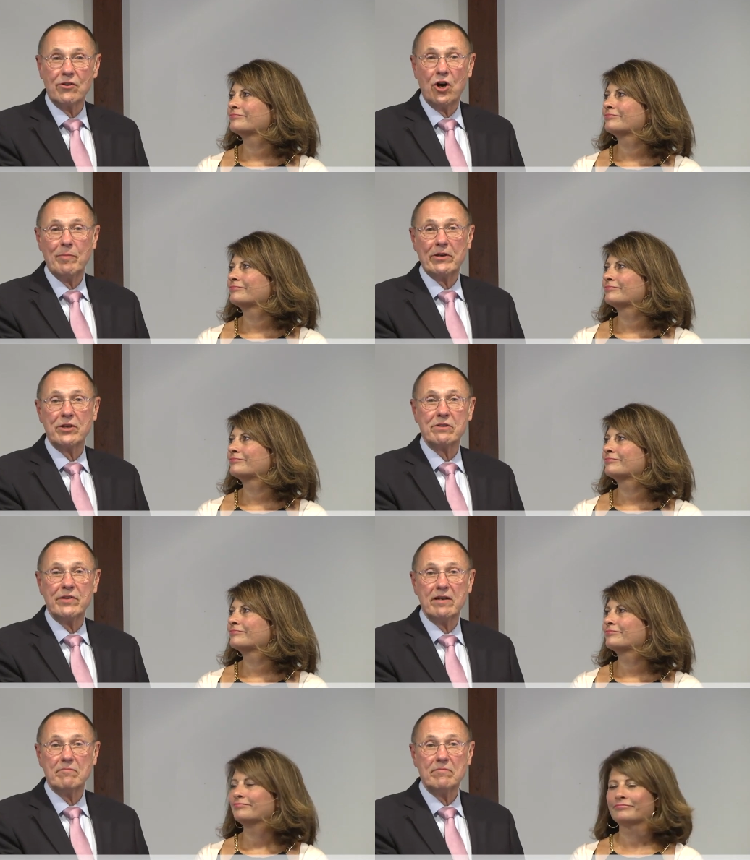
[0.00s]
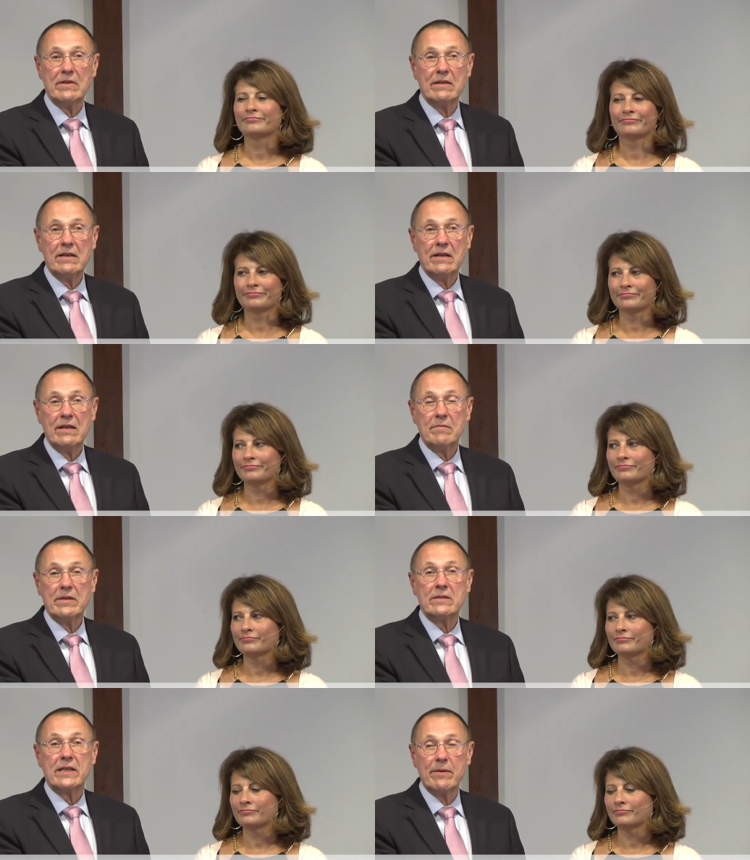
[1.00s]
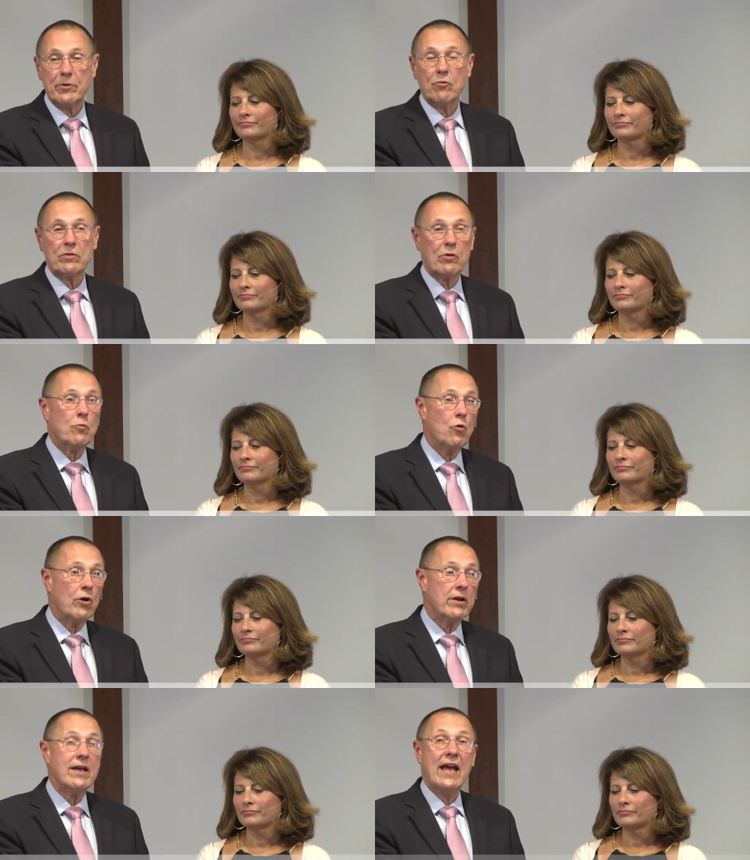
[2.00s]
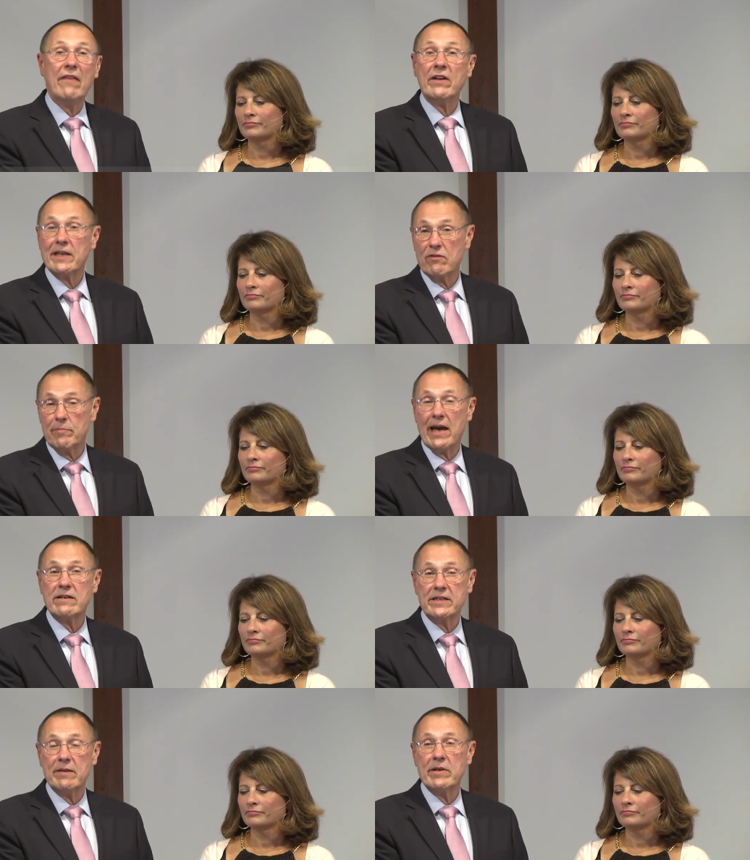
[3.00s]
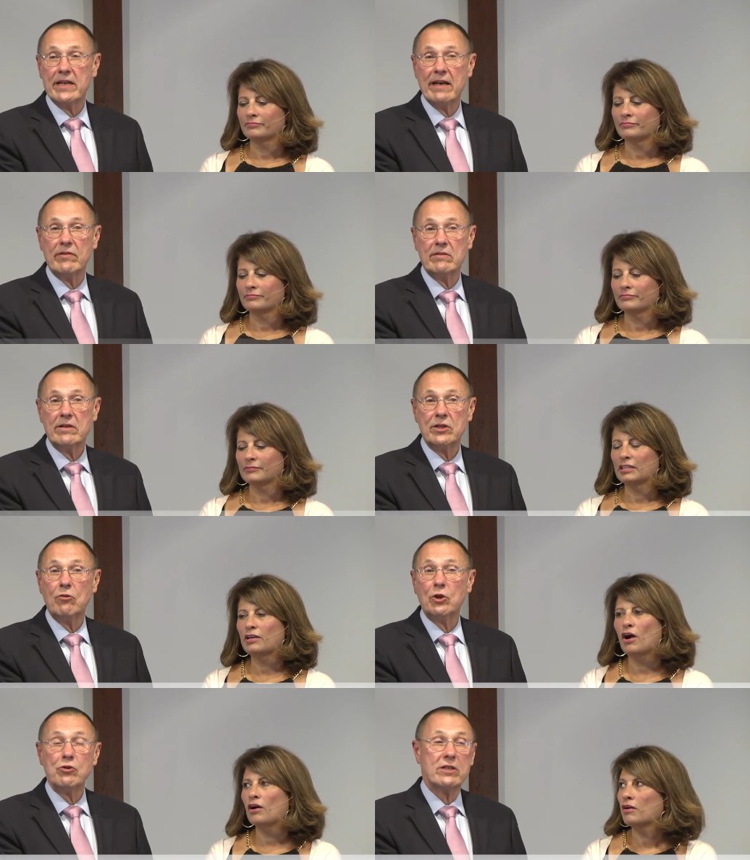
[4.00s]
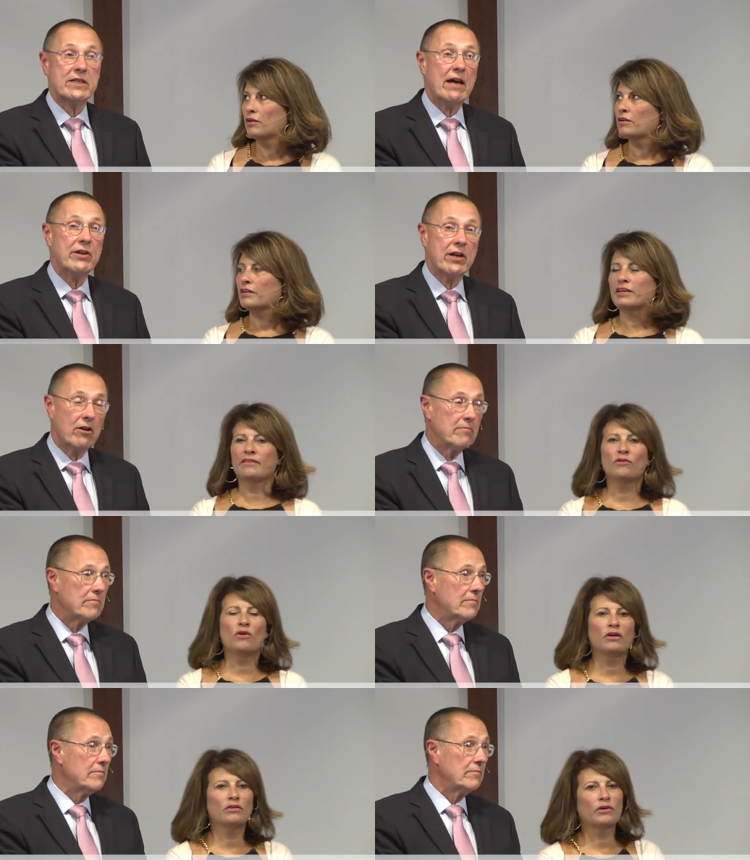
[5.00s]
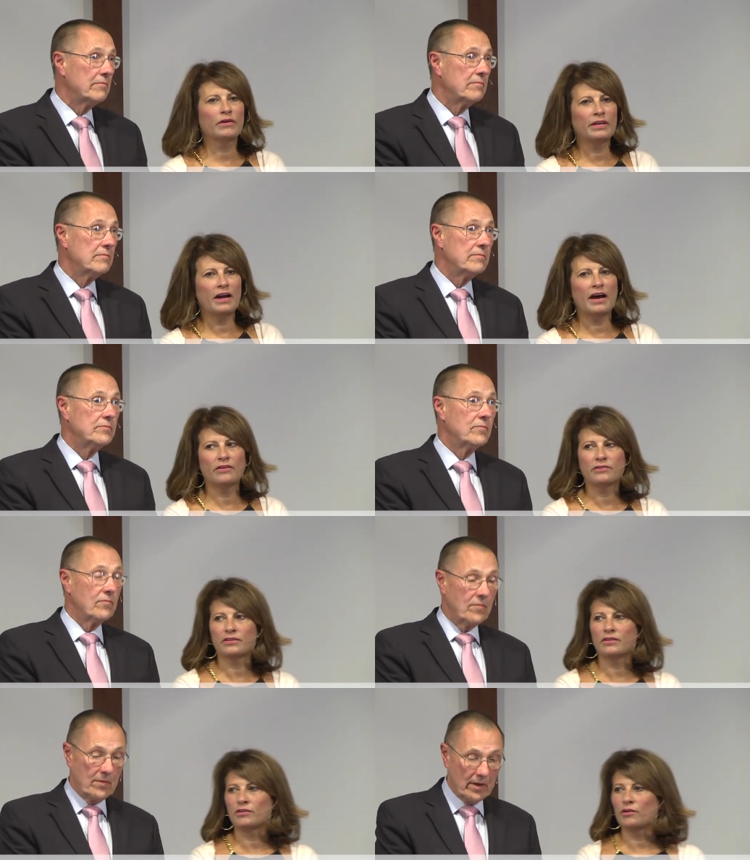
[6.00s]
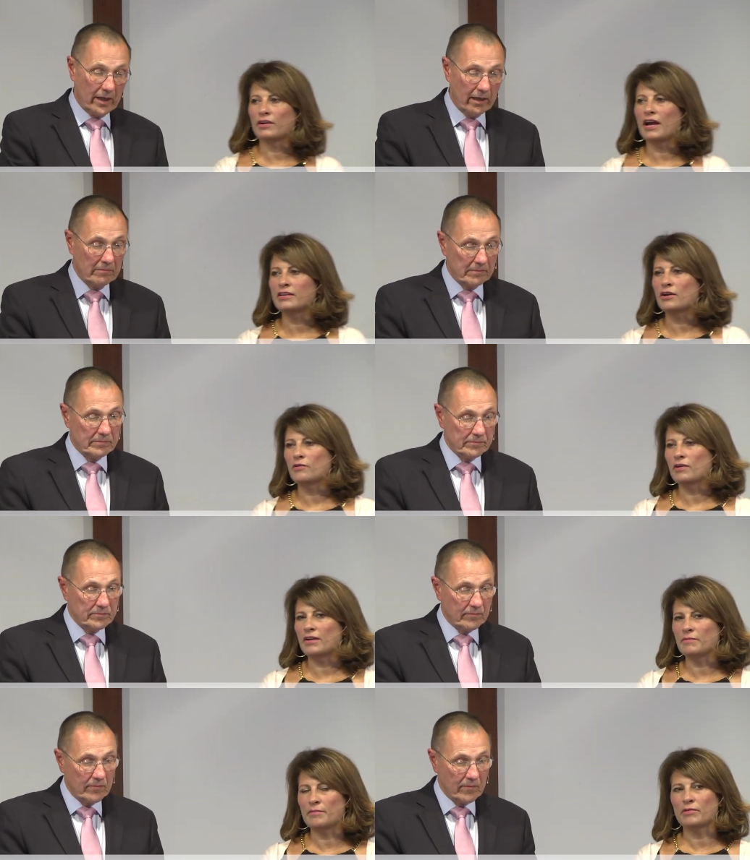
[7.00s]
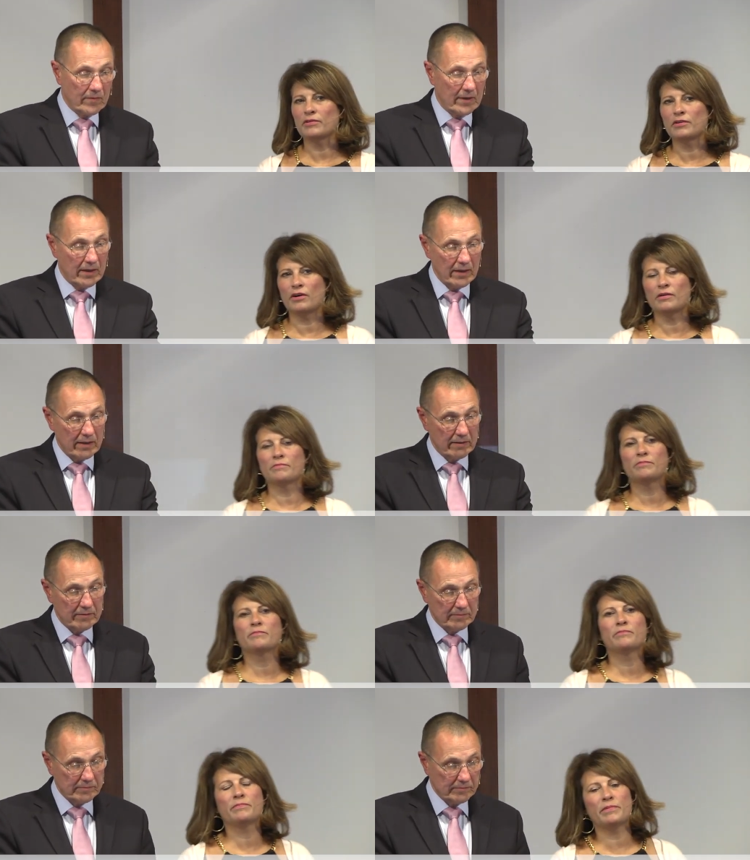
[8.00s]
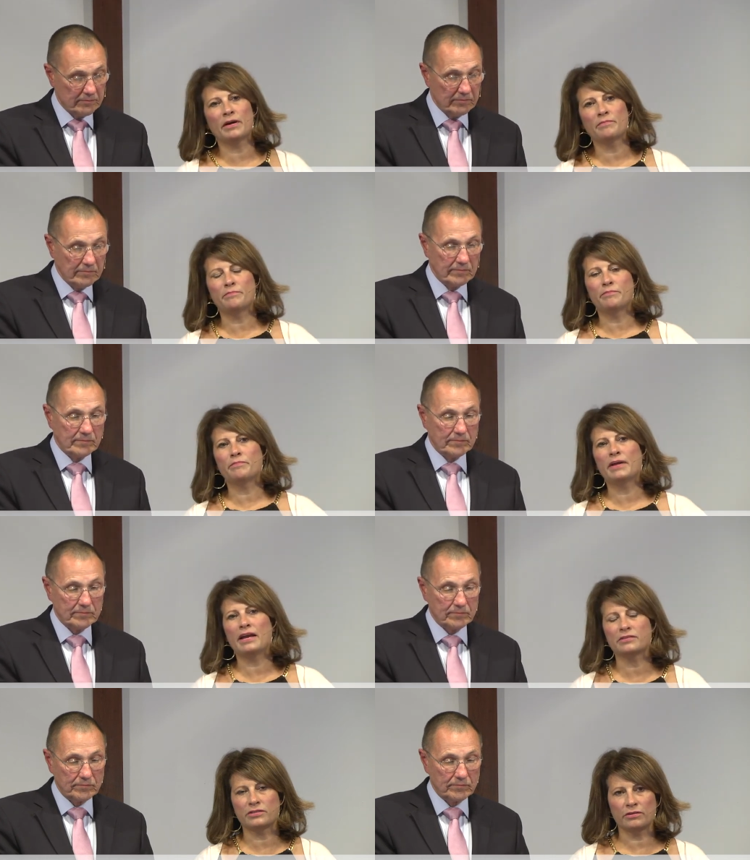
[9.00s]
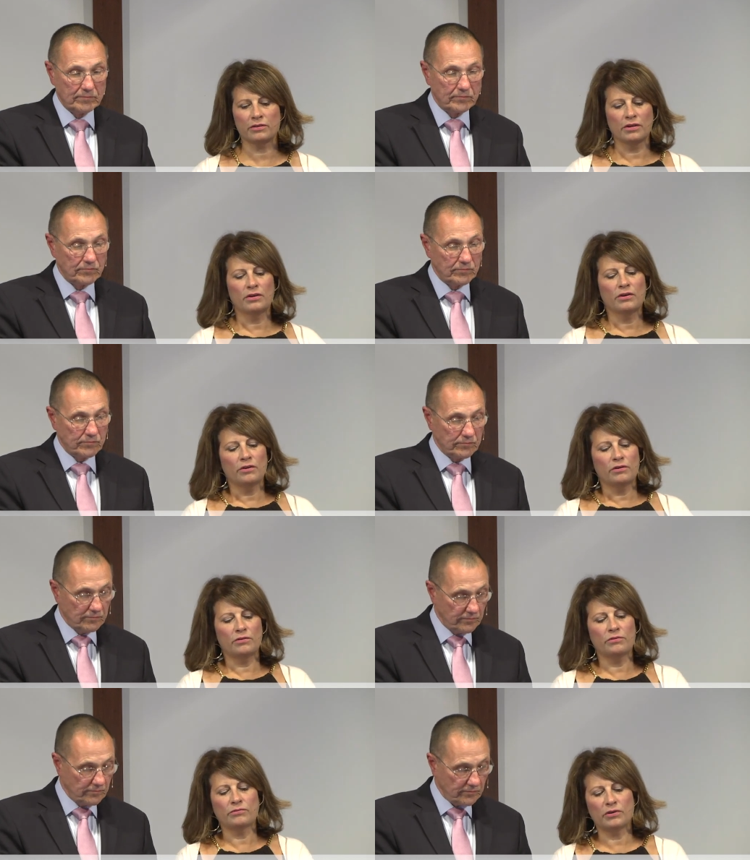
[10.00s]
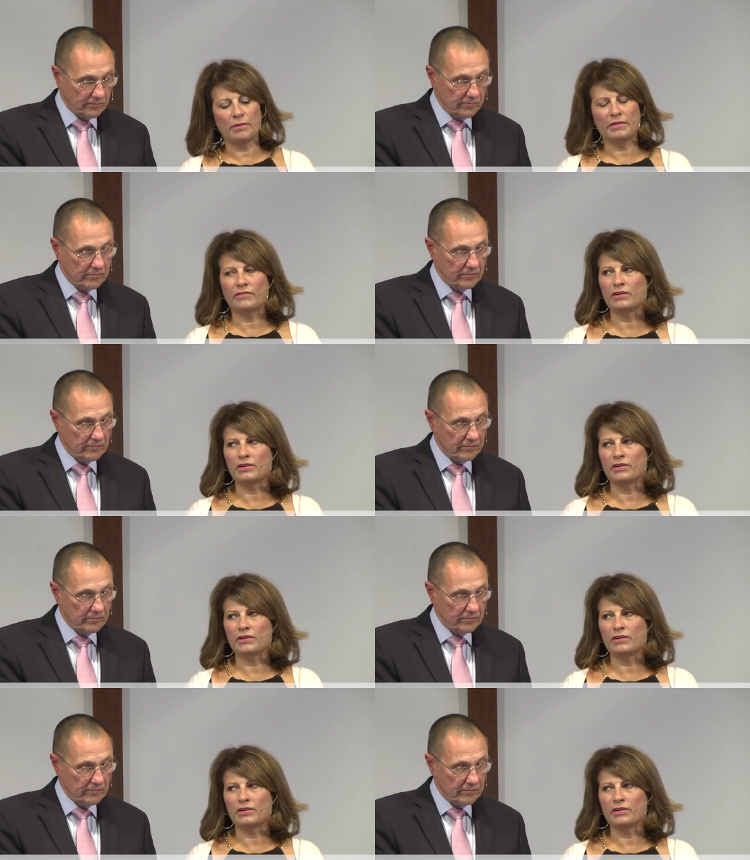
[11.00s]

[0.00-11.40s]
Speaker 1: All because of him keep your reward and then give it back to him in heaven. Don't Go, lose it down here.
Speaker 2: Give all glory and honor to the Lord. Yeah. I know, I remember a uh, uh, pastor who taught me for